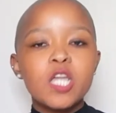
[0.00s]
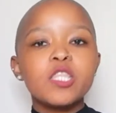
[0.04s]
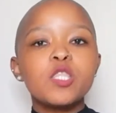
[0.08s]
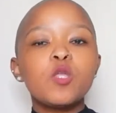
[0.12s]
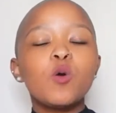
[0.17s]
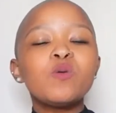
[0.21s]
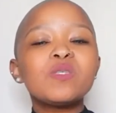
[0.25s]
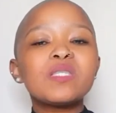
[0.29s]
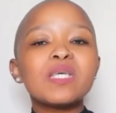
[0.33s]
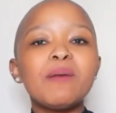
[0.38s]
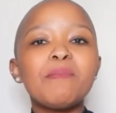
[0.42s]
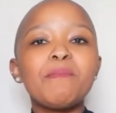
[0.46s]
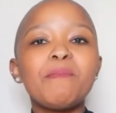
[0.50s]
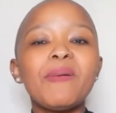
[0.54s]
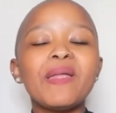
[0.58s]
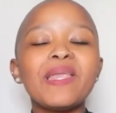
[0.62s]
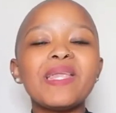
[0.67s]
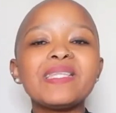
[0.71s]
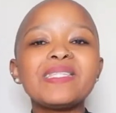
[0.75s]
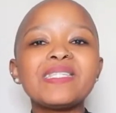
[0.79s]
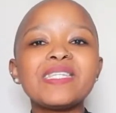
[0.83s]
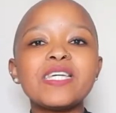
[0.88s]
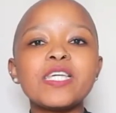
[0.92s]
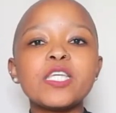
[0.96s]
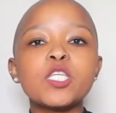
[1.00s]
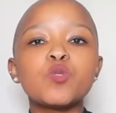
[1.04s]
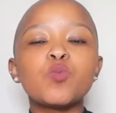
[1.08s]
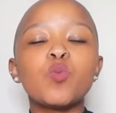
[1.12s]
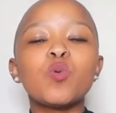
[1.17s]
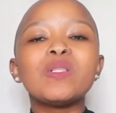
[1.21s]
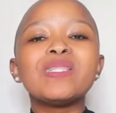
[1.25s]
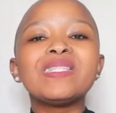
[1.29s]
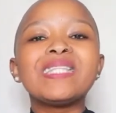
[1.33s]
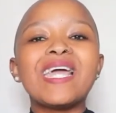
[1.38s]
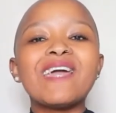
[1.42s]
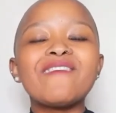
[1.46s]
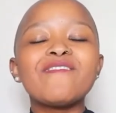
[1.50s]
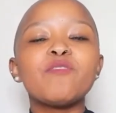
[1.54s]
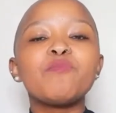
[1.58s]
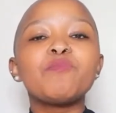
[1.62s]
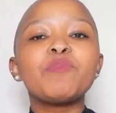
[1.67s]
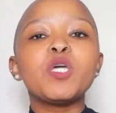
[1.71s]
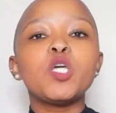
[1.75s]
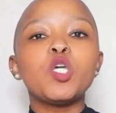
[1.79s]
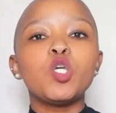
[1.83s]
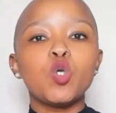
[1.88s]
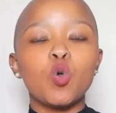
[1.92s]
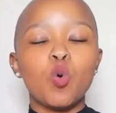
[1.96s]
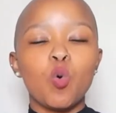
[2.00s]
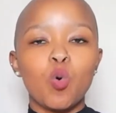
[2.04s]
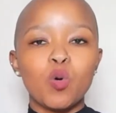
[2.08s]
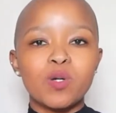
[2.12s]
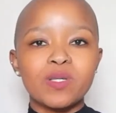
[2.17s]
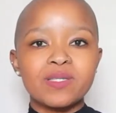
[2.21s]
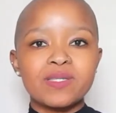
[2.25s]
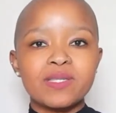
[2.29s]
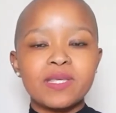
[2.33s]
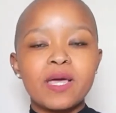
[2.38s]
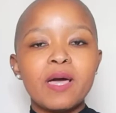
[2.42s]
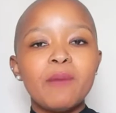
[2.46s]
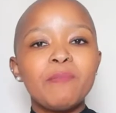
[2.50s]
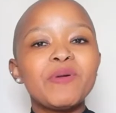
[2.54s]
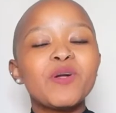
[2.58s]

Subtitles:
Those abilities will never be yours